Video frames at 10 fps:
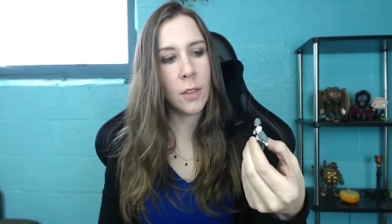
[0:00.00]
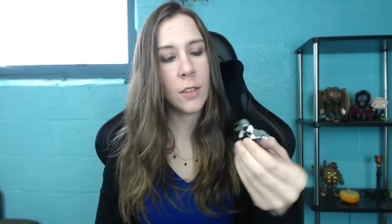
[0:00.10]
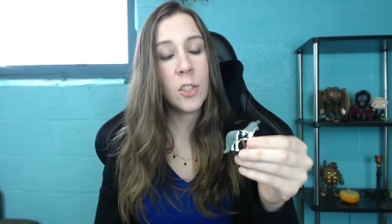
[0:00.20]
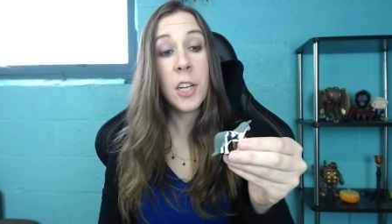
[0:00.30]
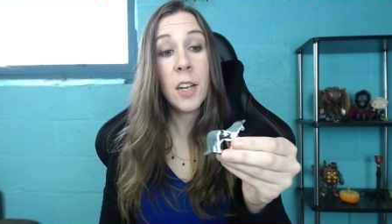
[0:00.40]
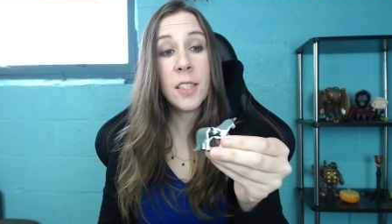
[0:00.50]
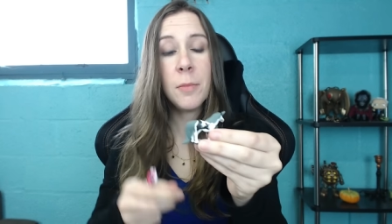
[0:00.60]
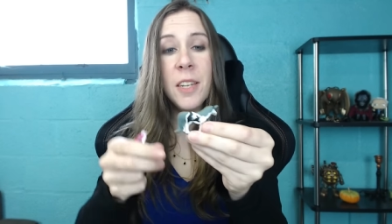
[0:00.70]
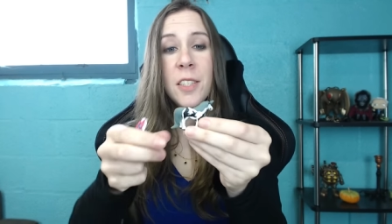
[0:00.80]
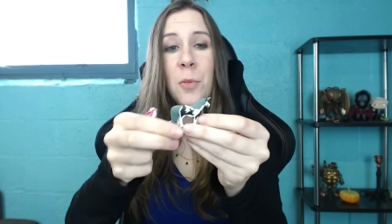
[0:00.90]
She
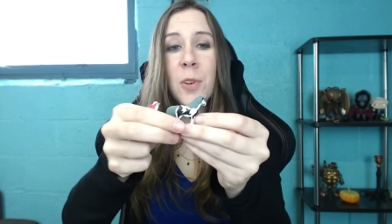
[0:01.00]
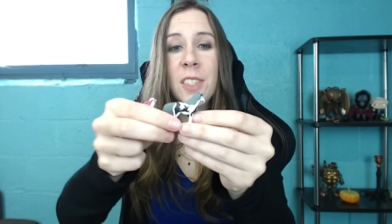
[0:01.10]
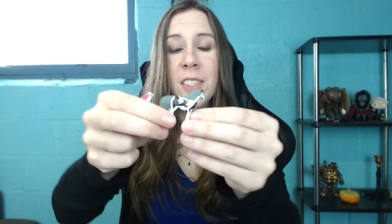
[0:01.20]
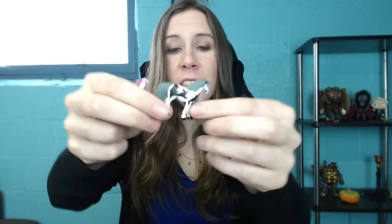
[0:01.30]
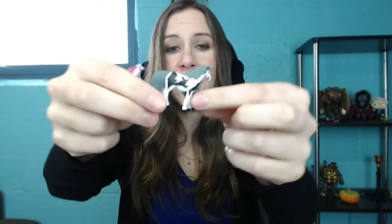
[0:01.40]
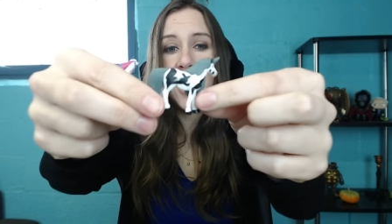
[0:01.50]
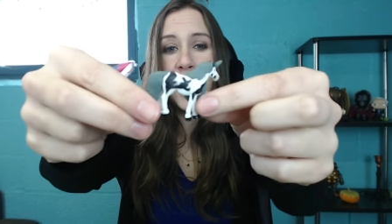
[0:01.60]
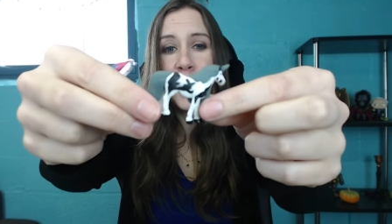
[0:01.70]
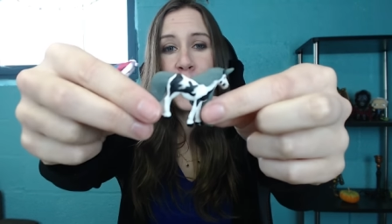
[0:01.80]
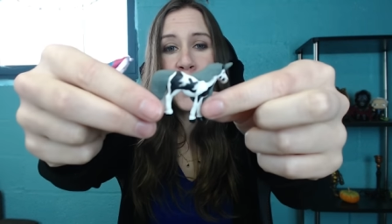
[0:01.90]
customized a horse to look like a
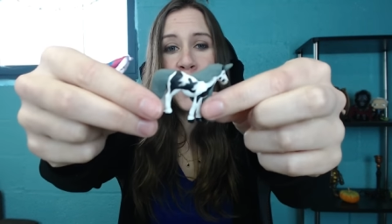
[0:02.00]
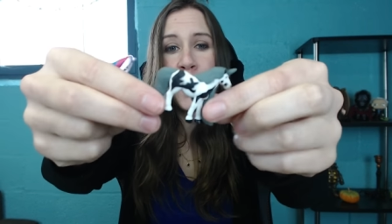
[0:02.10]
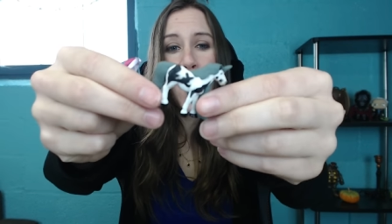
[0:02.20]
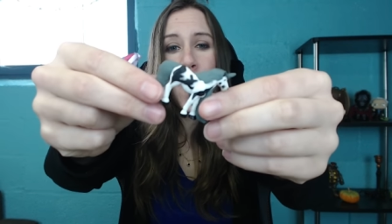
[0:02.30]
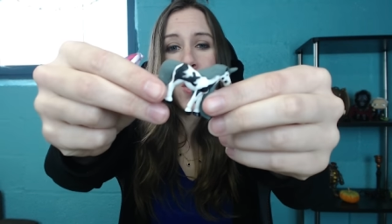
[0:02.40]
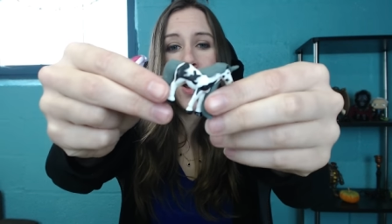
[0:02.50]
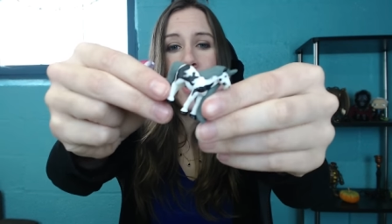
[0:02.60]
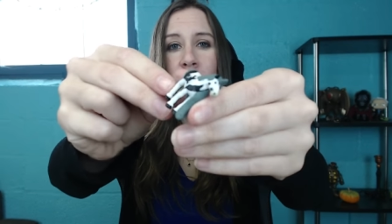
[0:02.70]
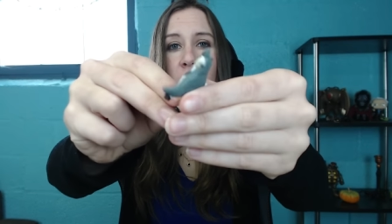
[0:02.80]
unicorn.